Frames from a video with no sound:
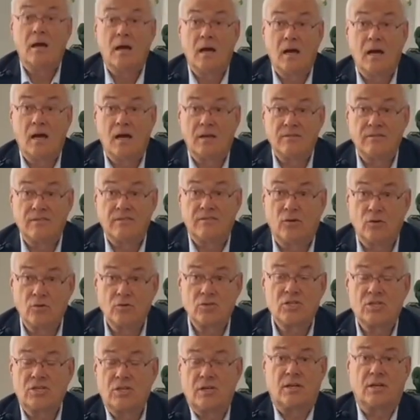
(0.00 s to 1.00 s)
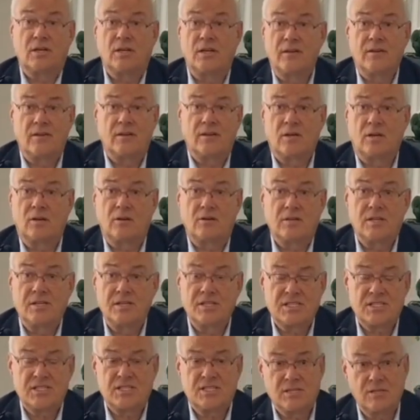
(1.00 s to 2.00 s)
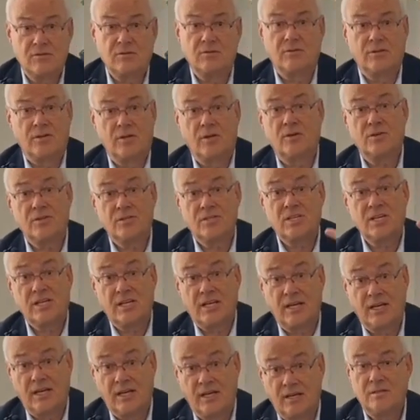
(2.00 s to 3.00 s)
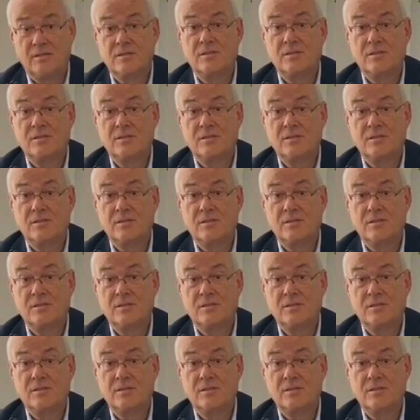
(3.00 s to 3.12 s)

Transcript: Unfortunately, the clock is still not ticking